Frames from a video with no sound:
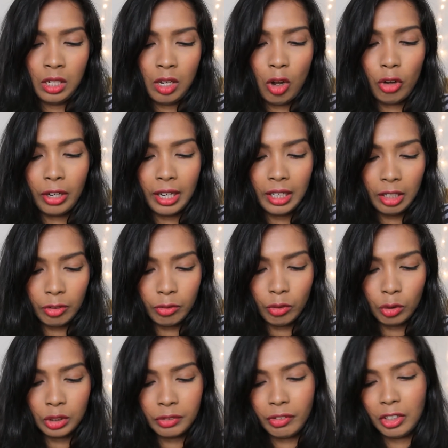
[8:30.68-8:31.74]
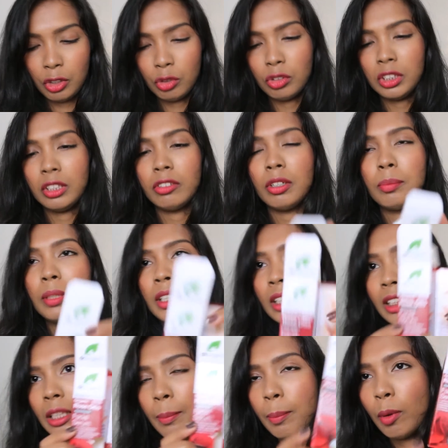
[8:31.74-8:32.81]
Organic Rose Facial Serum. This
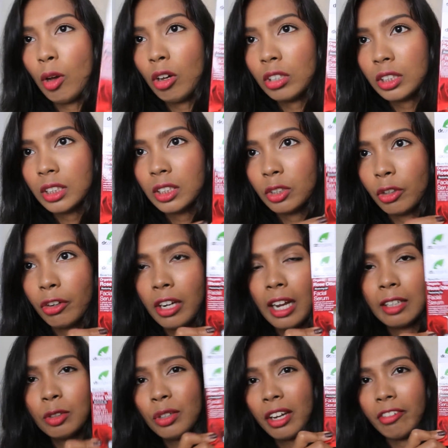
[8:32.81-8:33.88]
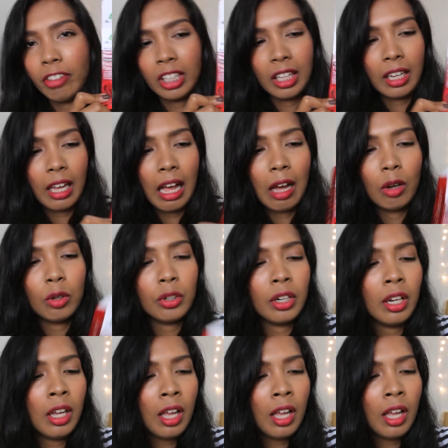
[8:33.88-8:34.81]
is the box. Sorry, I took everything out.